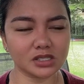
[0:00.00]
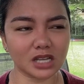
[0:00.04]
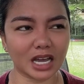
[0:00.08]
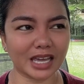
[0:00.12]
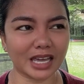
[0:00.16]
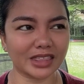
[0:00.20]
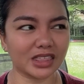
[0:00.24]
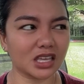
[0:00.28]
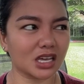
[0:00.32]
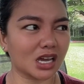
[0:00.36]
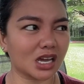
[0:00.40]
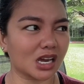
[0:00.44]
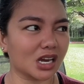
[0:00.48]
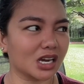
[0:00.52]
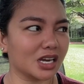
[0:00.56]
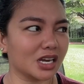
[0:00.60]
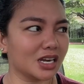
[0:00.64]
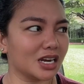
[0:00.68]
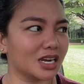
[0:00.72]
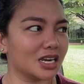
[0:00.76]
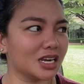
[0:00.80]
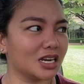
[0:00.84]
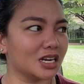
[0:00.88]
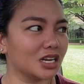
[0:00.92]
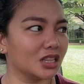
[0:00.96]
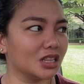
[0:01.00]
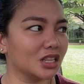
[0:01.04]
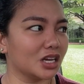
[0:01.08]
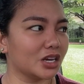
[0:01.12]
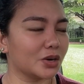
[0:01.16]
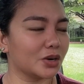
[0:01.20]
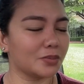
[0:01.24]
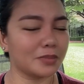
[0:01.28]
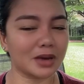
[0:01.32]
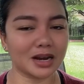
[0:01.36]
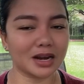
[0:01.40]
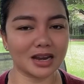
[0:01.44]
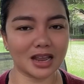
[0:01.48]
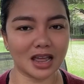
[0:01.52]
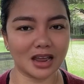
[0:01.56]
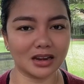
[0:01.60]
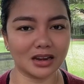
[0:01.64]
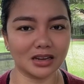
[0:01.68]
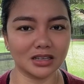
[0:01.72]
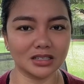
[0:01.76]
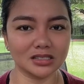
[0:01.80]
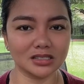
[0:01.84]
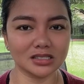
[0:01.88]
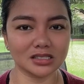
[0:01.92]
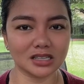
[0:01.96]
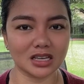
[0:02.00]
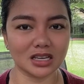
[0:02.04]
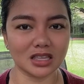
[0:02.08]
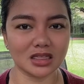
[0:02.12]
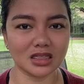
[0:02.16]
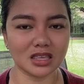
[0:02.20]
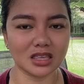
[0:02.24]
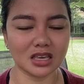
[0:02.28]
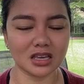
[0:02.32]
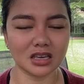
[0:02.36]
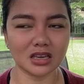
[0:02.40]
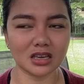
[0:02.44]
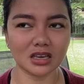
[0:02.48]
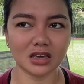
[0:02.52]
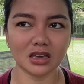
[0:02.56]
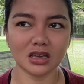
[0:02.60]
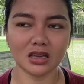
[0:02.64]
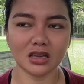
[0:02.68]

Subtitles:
I think I eat a lot of bananas, I think.